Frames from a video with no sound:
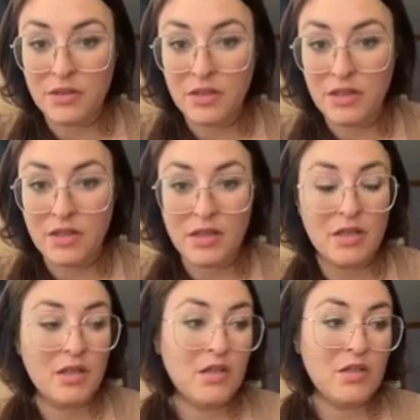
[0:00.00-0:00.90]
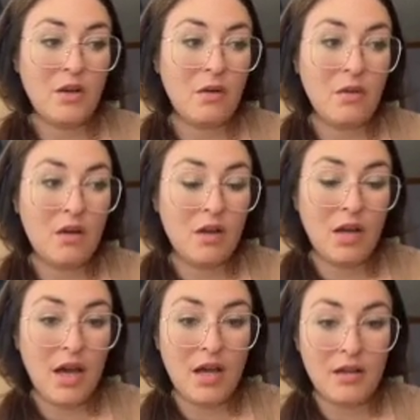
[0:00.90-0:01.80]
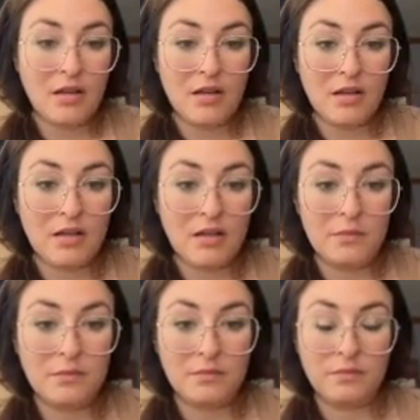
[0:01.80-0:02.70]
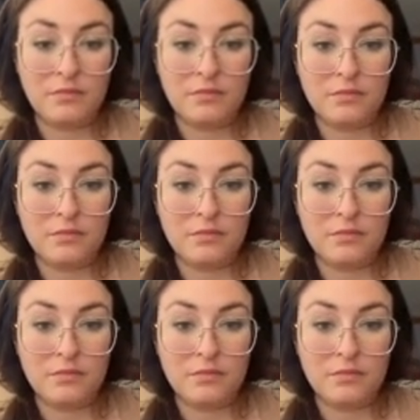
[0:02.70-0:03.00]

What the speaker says: Yeah. Yeah, and your sense of safety and